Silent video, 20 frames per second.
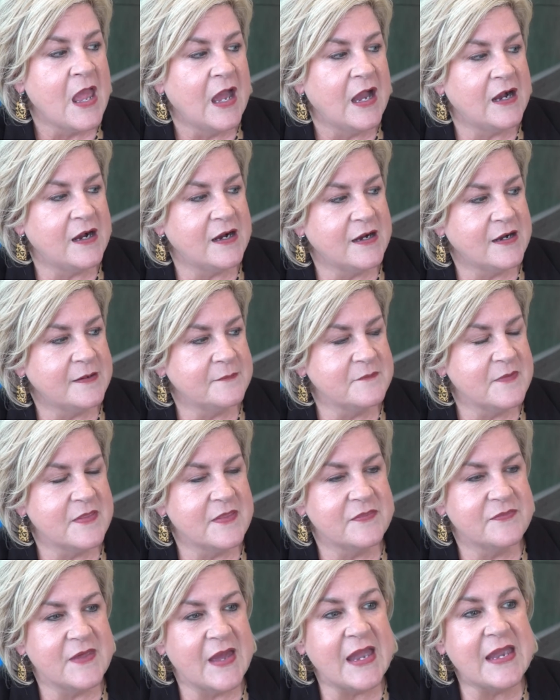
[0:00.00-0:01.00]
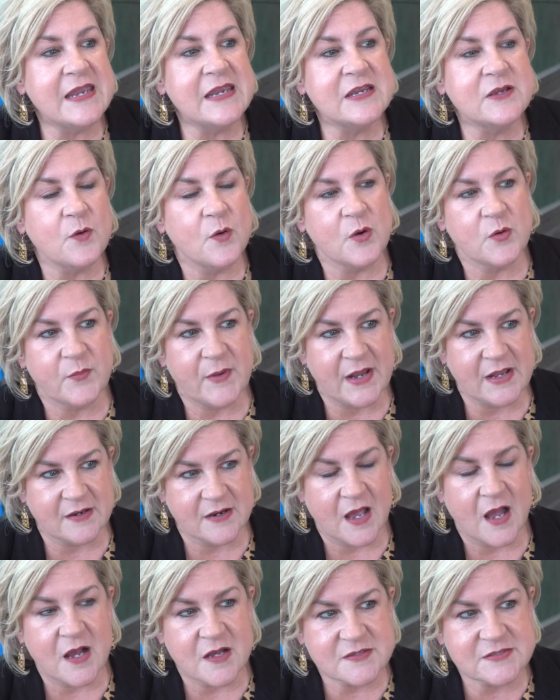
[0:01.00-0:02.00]
Um, they go around
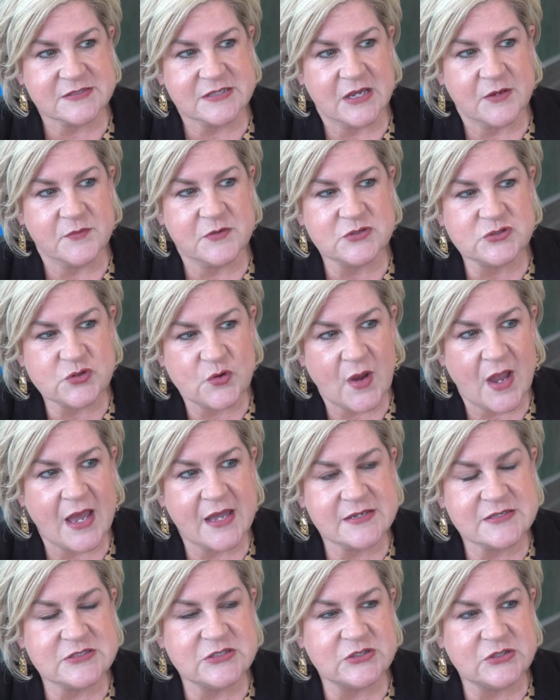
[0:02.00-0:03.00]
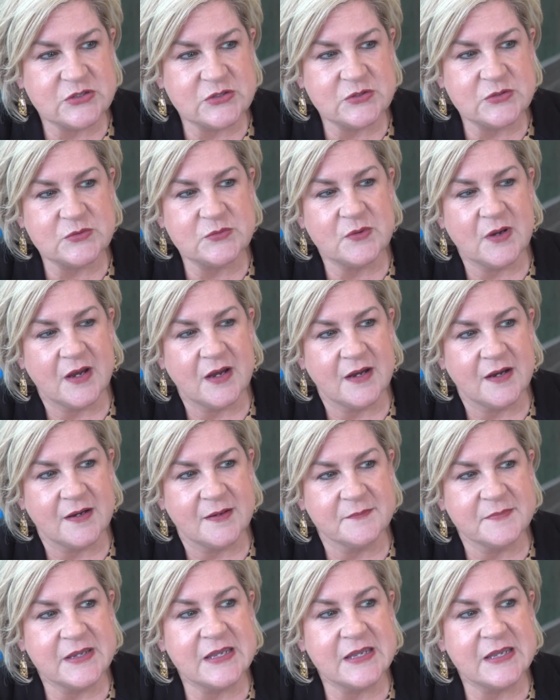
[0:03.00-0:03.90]
also and try to um,